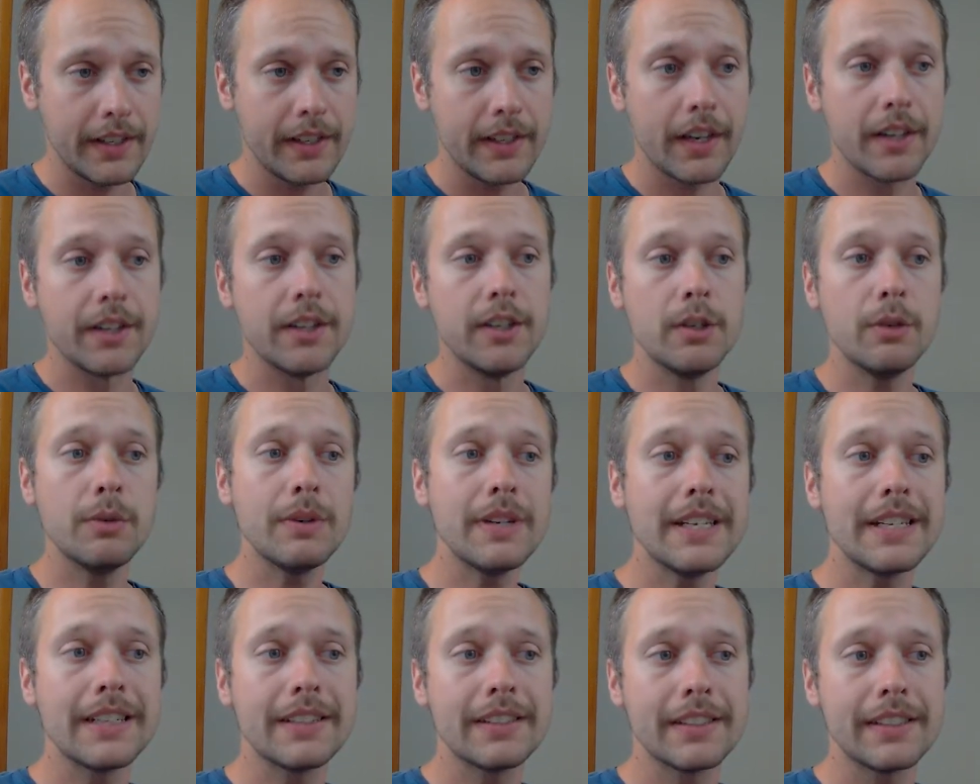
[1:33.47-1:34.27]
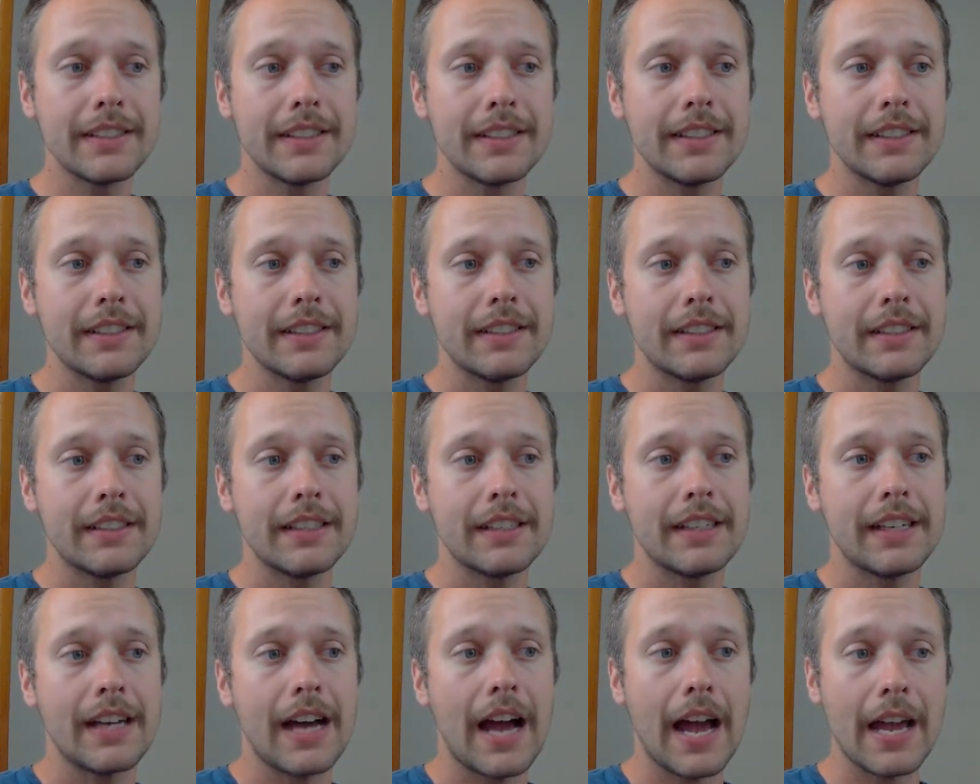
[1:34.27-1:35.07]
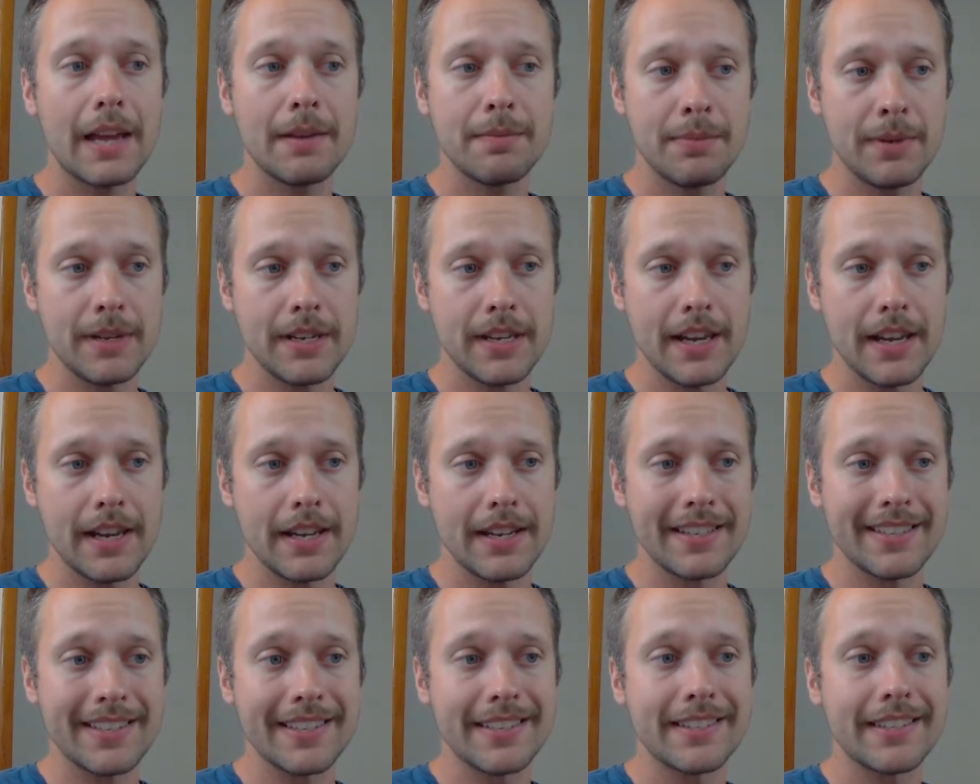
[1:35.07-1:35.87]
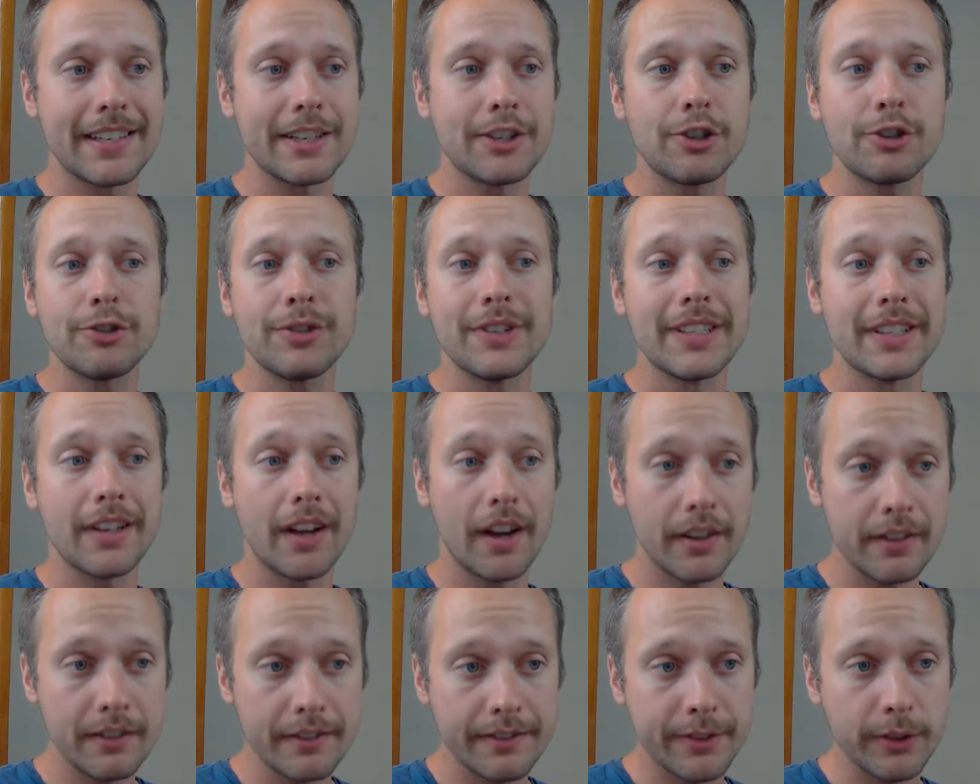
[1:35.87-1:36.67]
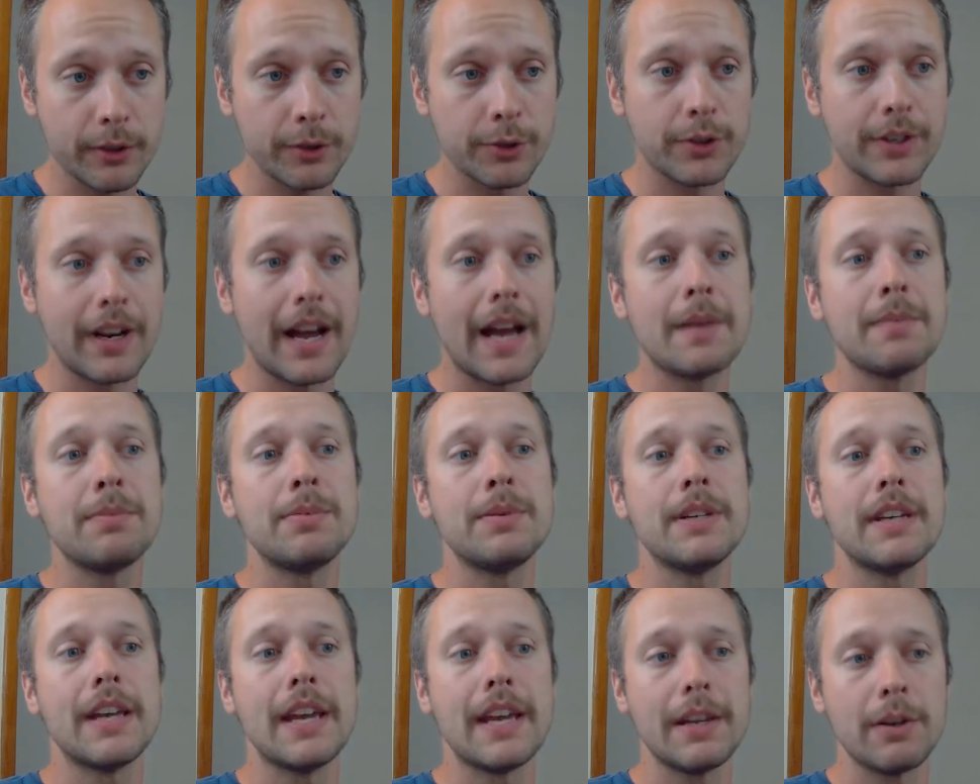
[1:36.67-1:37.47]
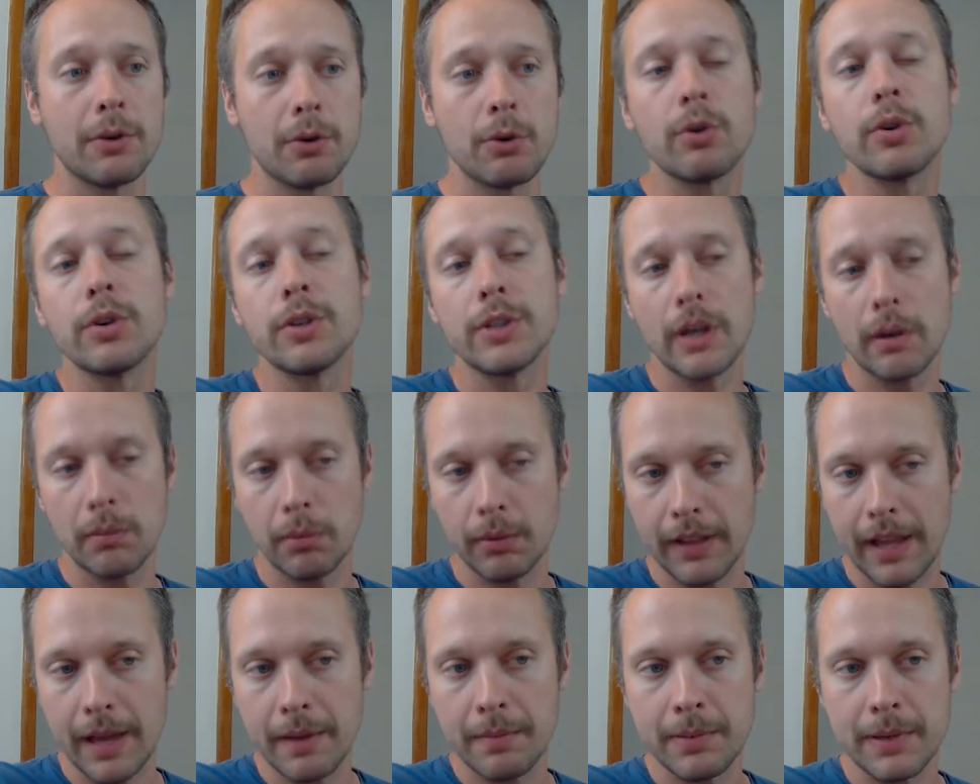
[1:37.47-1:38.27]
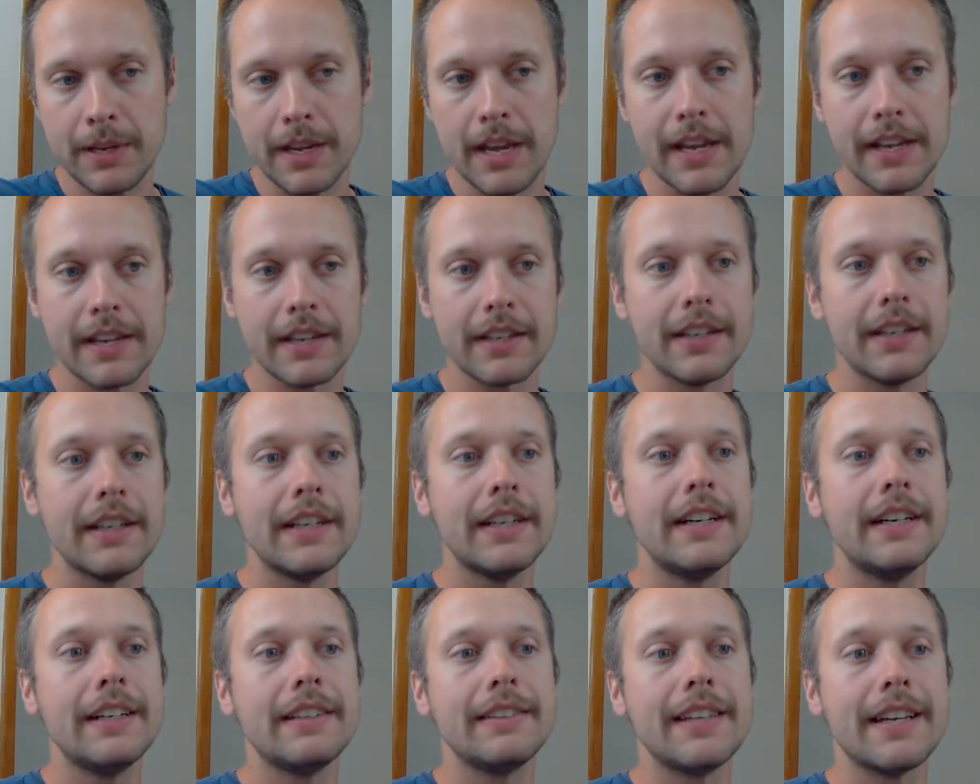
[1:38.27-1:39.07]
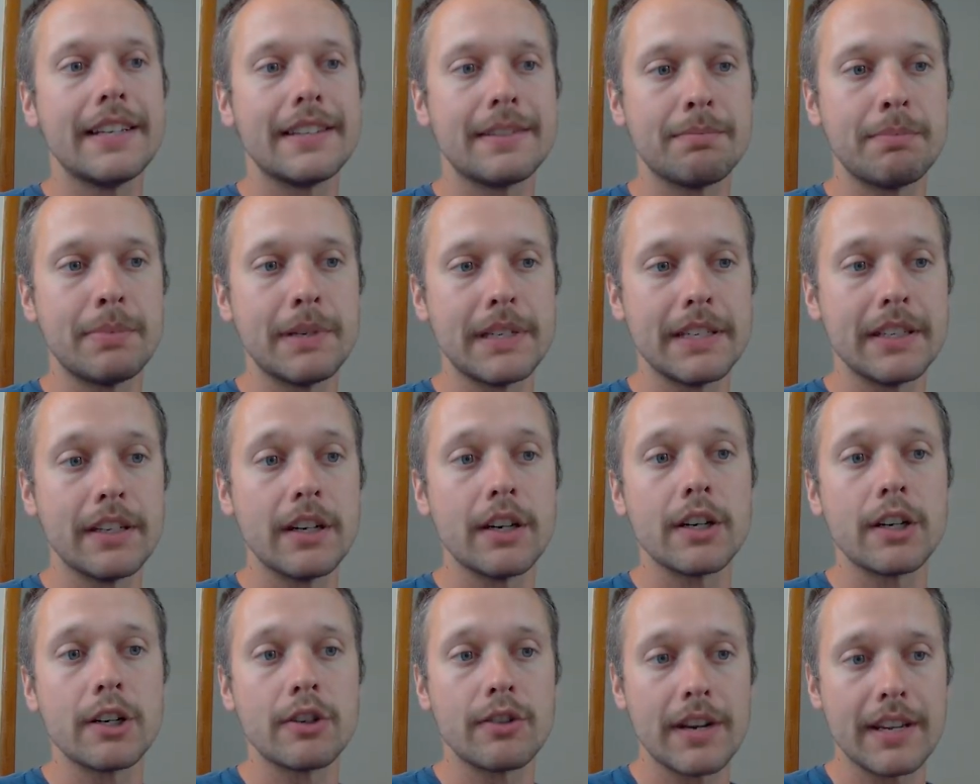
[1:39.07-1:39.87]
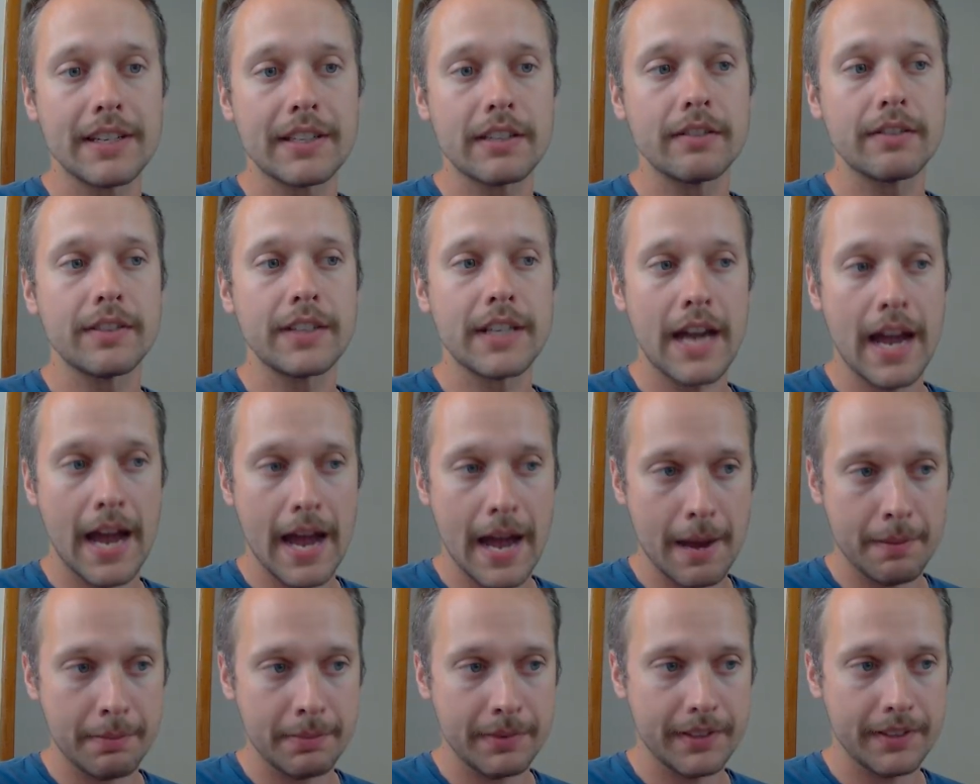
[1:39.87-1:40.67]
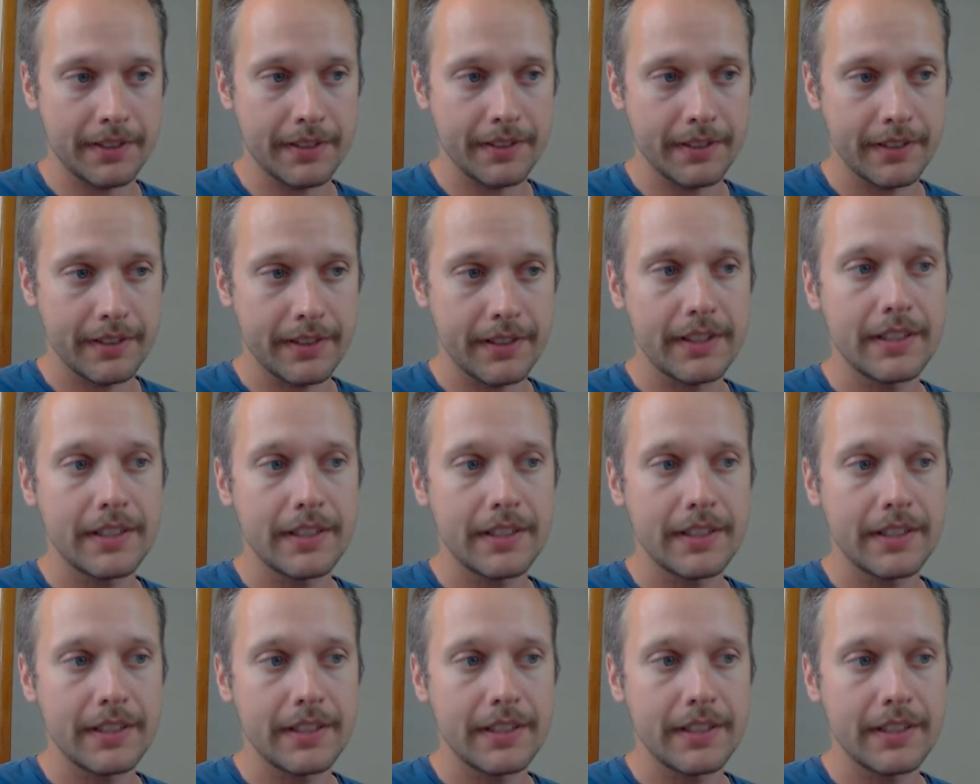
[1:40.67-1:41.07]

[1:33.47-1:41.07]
a New England IPA is essentially an unfiltered IPA or double IPA that's been aggressively hopped.